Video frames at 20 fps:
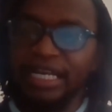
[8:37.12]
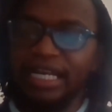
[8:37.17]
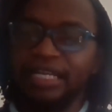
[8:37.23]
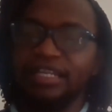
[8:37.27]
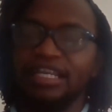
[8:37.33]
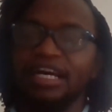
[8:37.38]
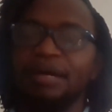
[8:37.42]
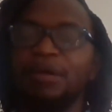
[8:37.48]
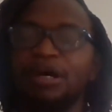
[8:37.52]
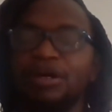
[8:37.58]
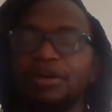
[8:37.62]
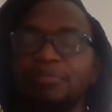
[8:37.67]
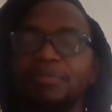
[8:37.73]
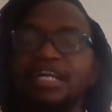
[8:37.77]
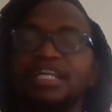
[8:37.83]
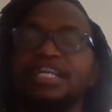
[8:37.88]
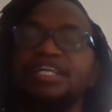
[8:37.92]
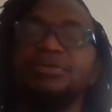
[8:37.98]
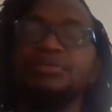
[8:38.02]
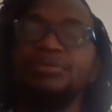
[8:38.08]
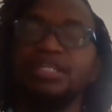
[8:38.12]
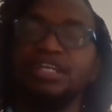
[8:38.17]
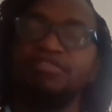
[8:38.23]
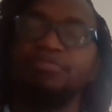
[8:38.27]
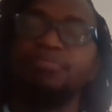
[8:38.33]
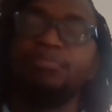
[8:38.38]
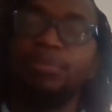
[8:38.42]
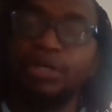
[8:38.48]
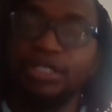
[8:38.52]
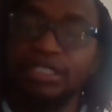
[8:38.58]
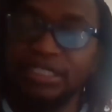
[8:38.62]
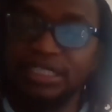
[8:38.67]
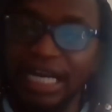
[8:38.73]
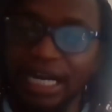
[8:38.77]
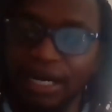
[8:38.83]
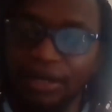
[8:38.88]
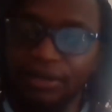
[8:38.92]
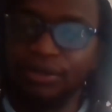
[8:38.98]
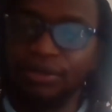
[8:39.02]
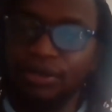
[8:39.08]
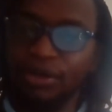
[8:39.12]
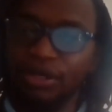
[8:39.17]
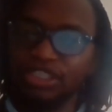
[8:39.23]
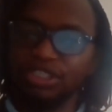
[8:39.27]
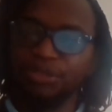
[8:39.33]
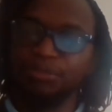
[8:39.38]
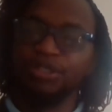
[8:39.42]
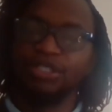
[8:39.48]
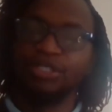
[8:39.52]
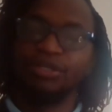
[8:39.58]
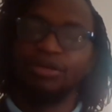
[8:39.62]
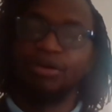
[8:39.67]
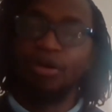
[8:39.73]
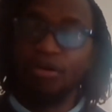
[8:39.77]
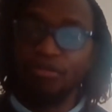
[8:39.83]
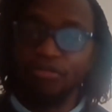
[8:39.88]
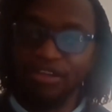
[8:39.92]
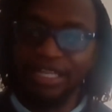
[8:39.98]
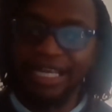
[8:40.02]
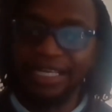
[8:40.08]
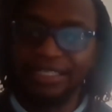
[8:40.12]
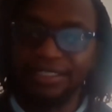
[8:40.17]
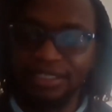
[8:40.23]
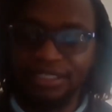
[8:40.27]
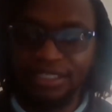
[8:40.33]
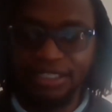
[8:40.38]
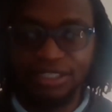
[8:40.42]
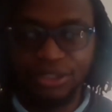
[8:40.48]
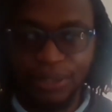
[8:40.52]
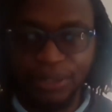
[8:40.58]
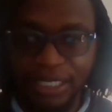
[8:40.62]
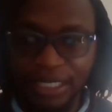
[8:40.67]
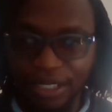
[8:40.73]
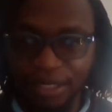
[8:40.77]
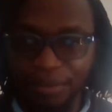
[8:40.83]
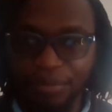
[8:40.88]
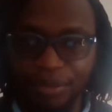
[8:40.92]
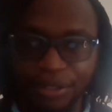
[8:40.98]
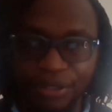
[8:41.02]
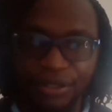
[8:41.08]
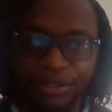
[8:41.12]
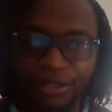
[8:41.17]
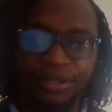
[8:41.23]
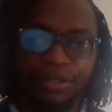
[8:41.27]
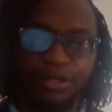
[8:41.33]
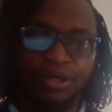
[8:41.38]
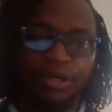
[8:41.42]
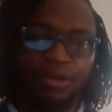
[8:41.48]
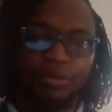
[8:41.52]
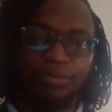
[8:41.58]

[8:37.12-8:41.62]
And the amount of money you would have put down or contributed over that 20-year period